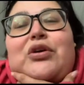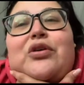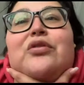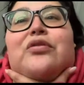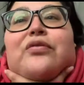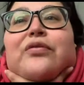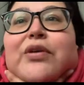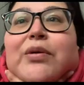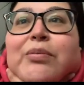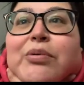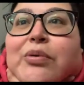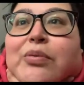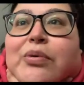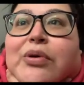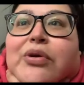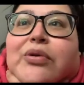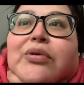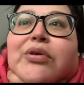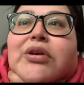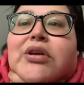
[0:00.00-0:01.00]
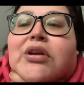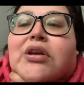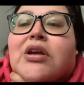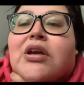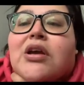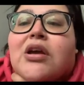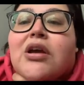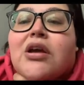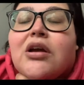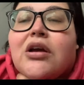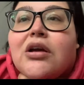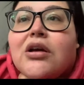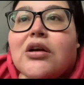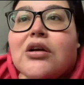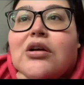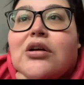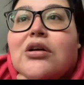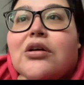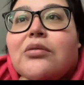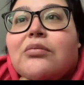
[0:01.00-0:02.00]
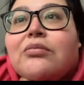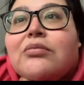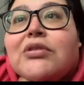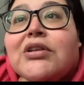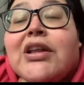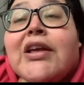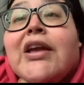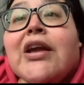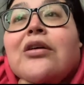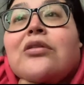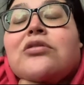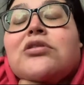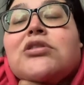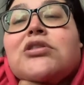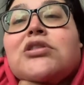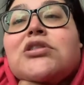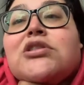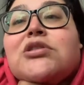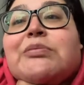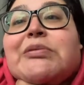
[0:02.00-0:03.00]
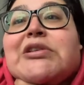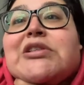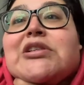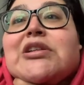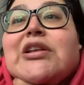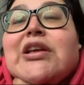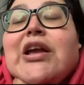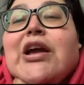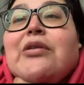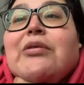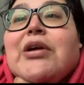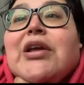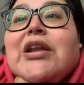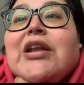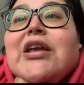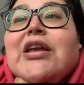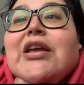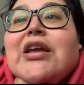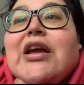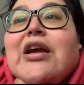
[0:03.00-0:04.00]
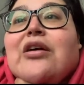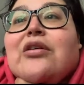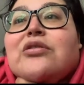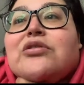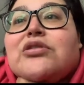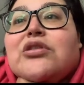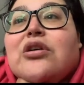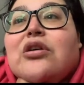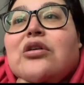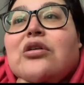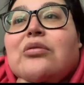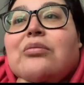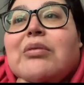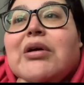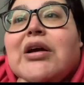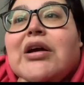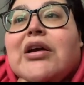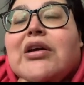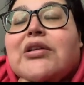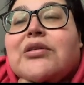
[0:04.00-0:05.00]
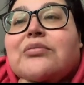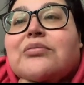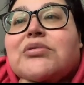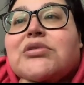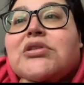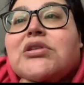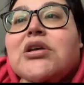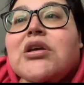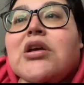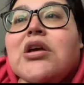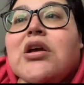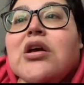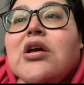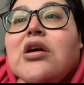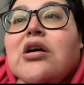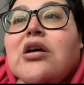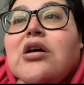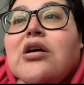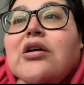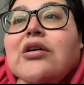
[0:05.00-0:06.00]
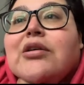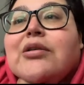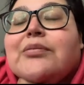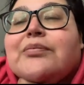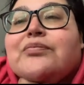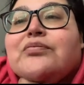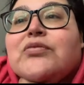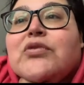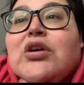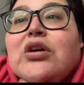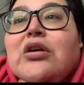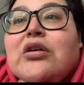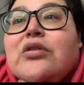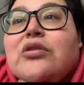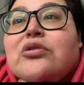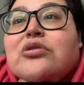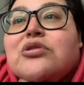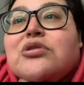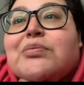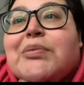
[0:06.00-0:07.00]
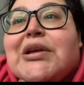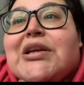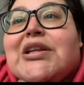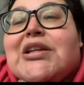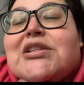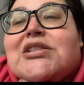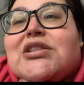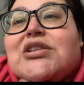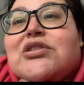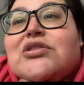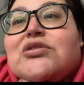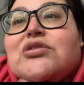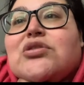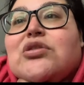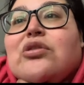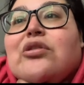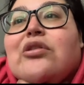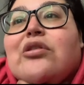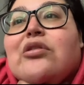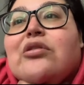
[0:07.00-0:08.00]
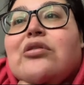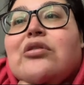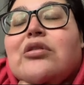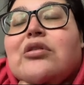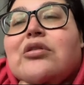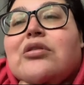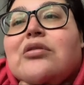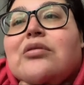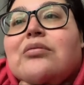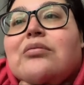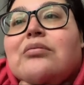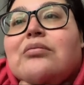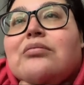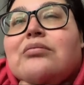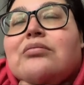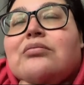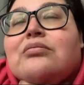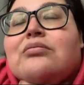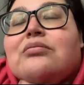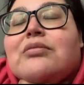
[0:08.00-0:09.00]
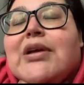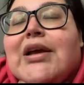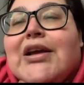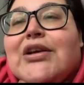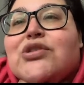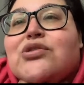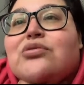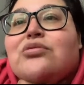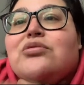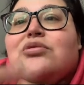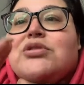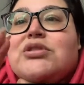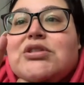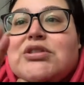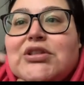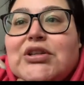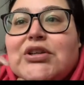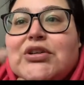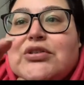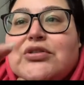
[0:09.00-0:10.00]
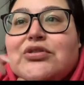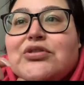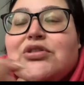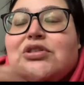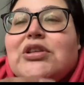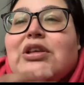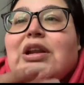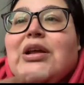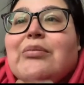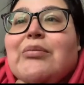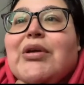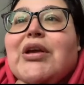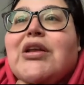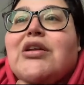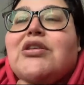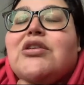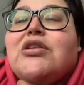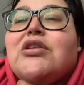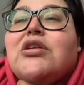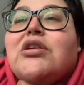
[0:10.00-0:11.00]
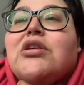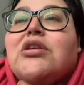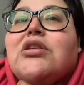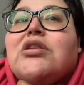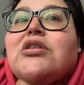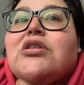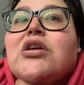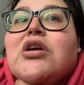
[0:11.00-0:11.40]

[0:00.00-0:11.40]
February layout. This is basically how I lay out my items. All those payday stickers are actual stickers that I made in